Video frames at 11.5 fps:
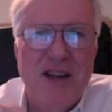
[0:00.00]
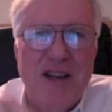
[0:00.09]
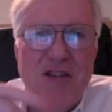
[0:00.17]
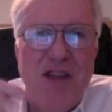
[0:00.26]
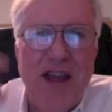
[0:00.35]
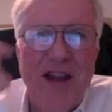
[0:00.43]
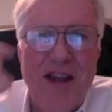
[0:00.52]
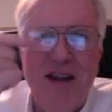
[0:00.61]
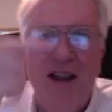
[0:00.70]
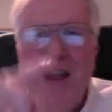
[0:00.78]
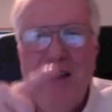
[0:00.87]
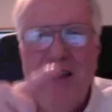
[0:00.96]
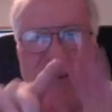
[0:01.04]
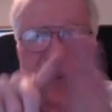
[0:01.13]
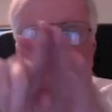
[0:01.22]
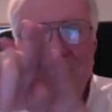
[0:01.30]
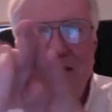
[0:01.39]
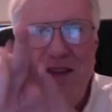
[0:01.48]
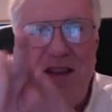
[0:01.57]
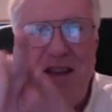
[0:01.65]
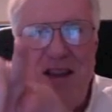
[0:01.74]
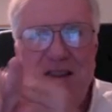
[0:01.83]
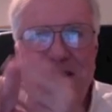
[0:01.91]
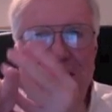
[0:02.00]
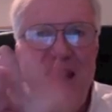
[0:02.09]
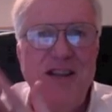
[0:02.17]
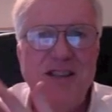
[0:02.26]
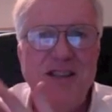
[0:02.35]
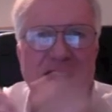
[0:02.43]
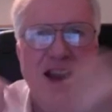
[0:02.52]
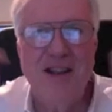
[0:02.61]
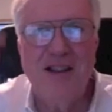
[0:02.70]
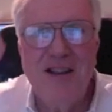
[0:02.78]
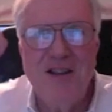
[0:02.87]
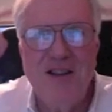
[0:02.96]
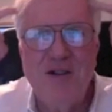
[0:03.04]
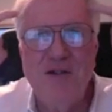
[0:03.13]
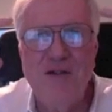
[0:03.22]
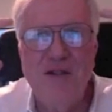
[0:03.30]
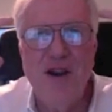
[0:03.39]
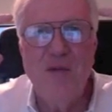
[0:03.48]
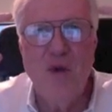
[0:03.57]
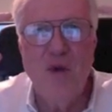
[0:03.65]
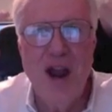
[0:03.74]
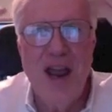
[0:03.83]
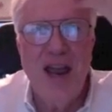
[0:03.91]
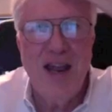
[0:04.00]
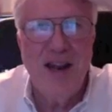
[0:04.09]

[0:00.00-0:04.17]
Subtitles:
then it is linked kinesthetically to their brain,